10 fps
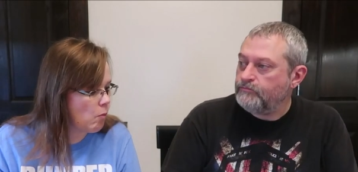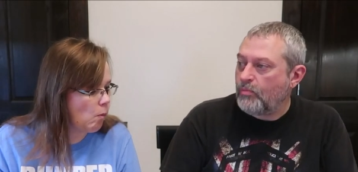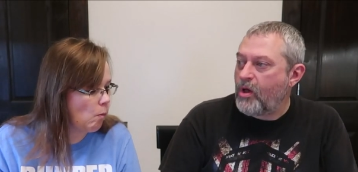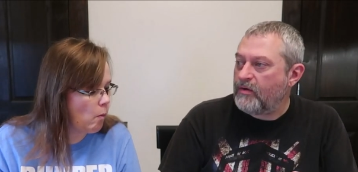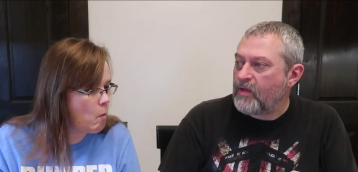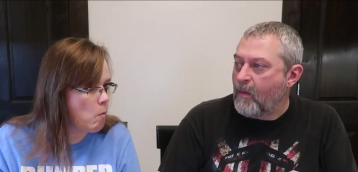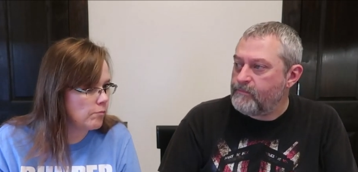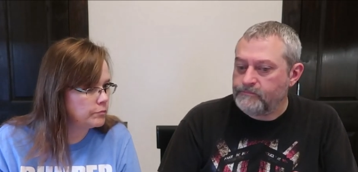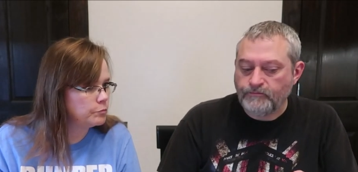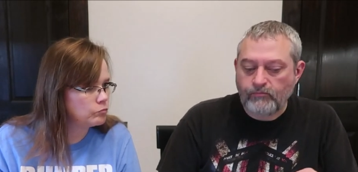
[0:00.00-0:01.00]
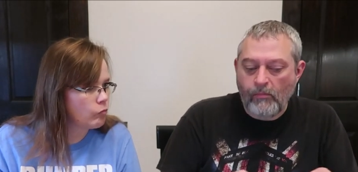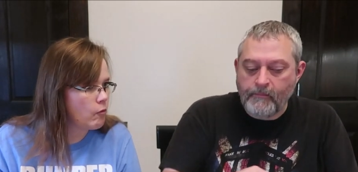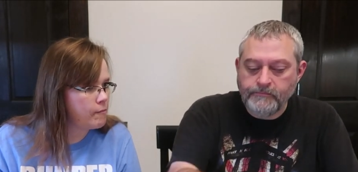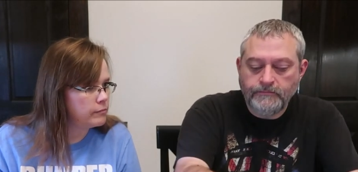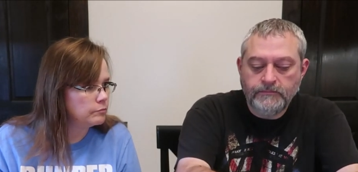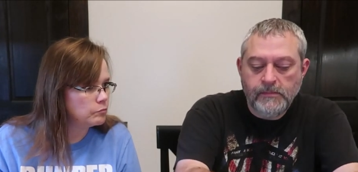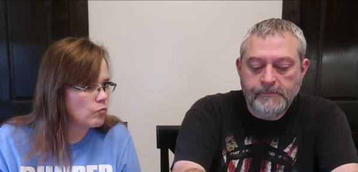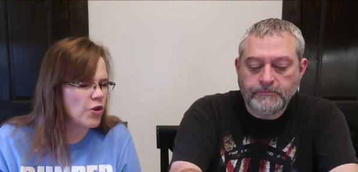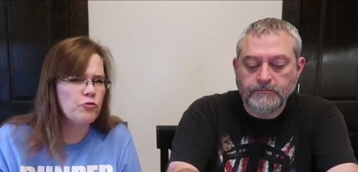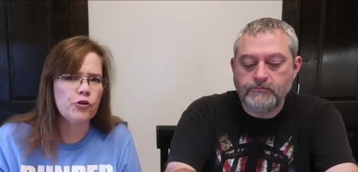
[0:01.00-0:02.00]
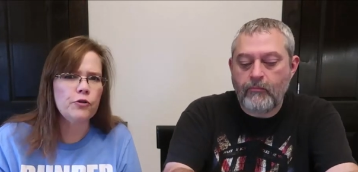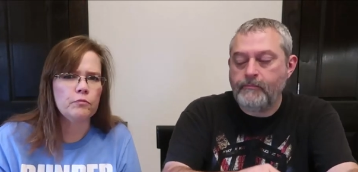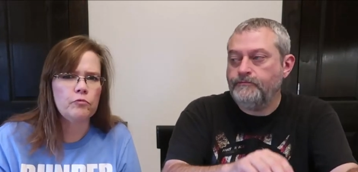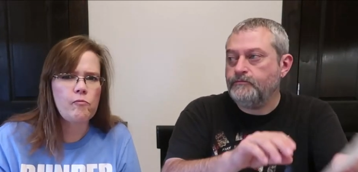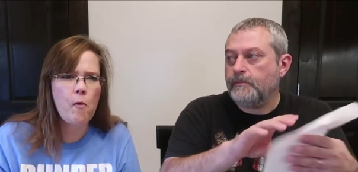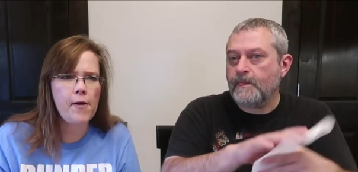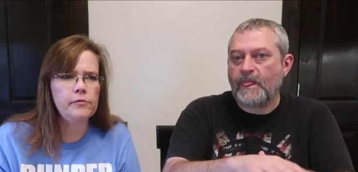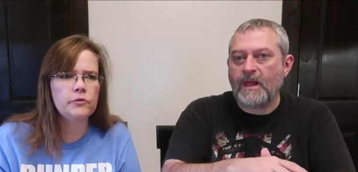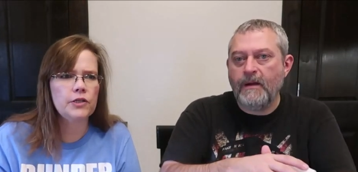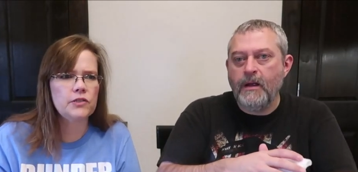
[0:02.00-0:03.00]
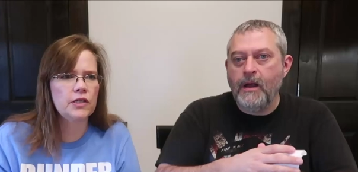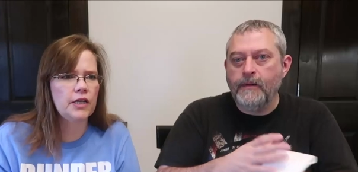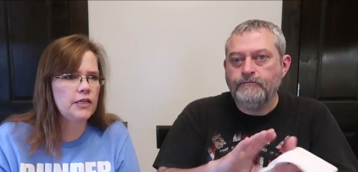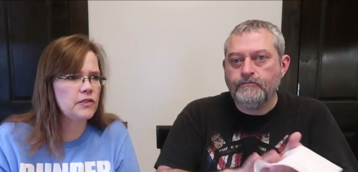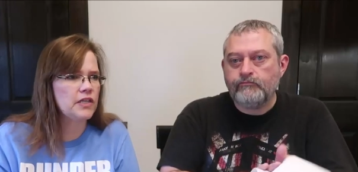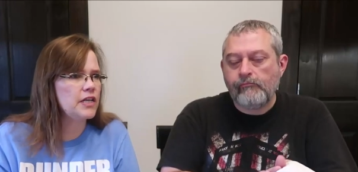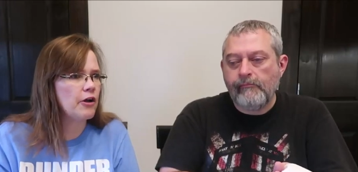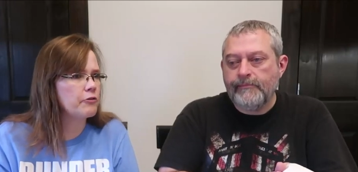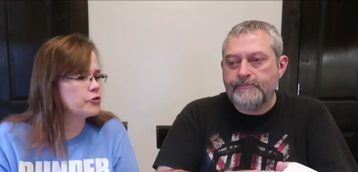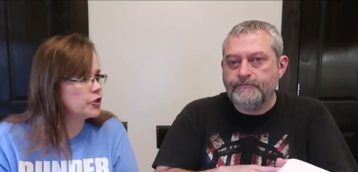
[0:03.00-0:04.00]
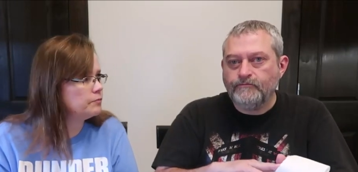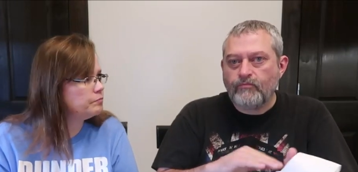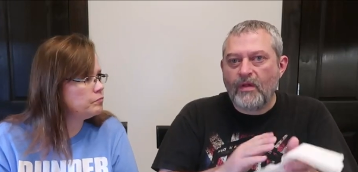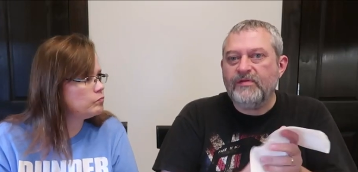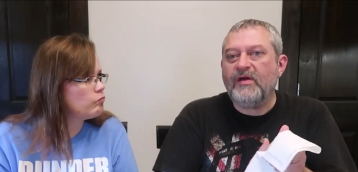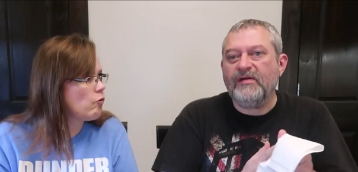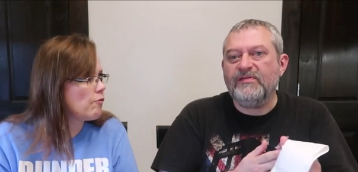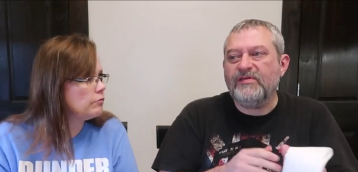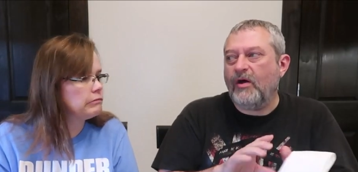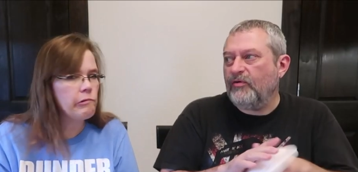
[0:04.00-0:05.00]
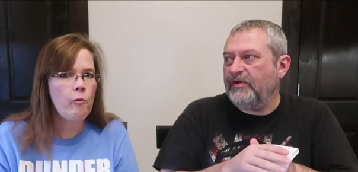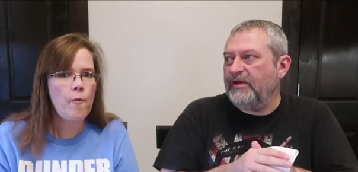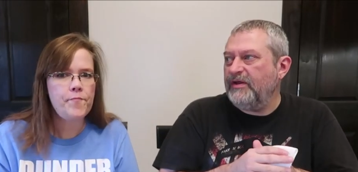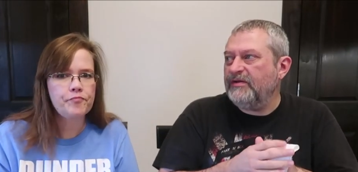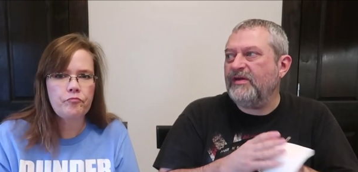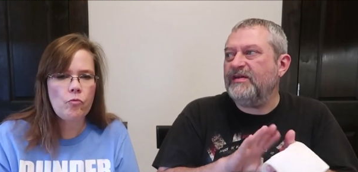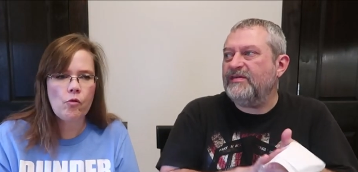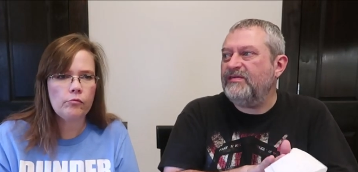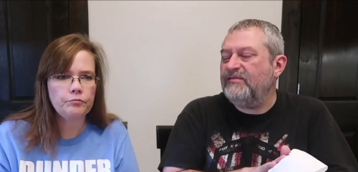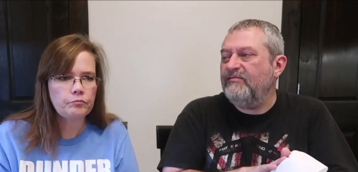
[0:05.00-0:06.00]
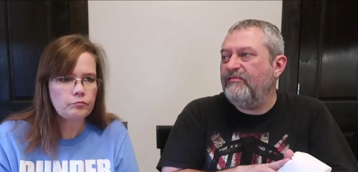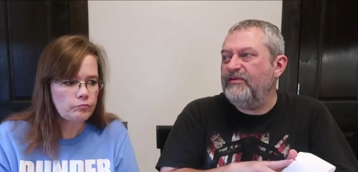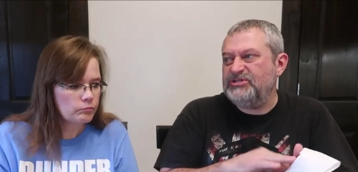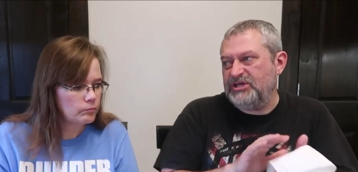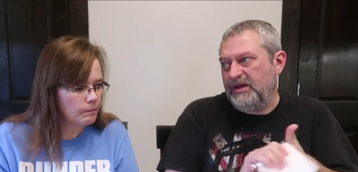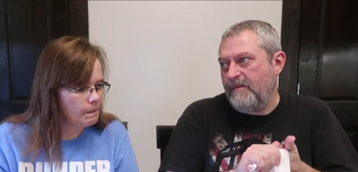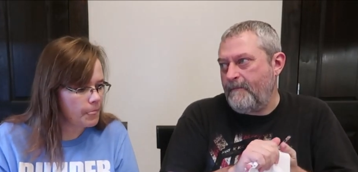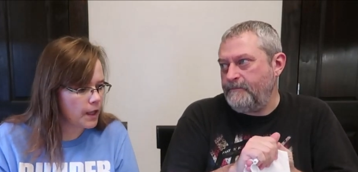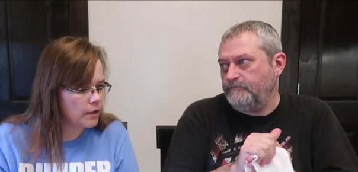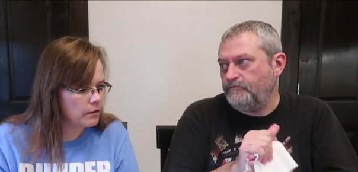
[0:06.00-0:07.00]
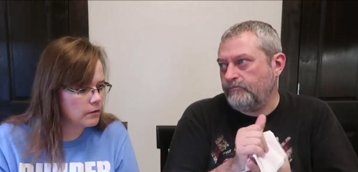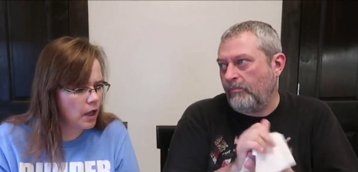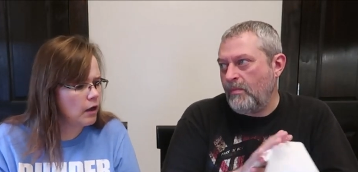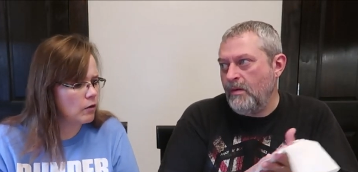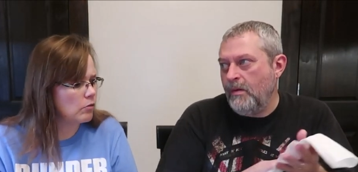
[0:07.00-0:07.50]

Speaker 1: I like that.
Speaker 2: I do. I don't taste any sea urchin.
Speaker 1: It's not salty. It's not fishy.
Speaker 2: No,